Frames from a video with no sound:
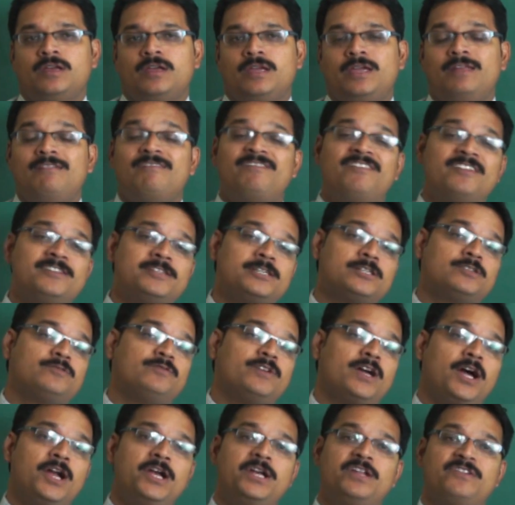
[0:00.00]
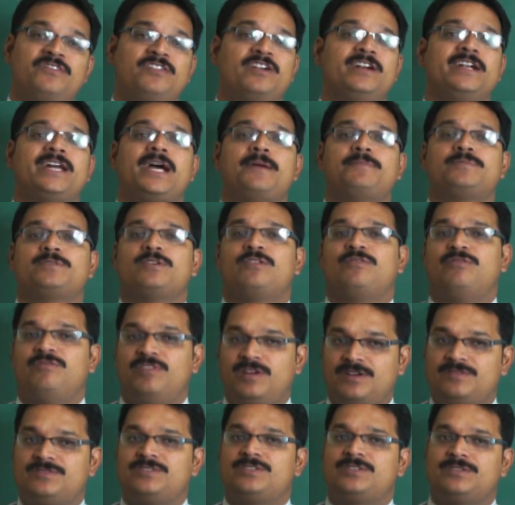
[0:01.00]
In physics we have different types of
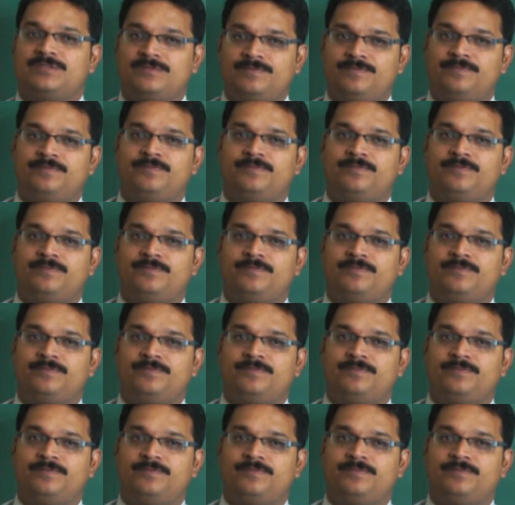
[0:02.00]
waves.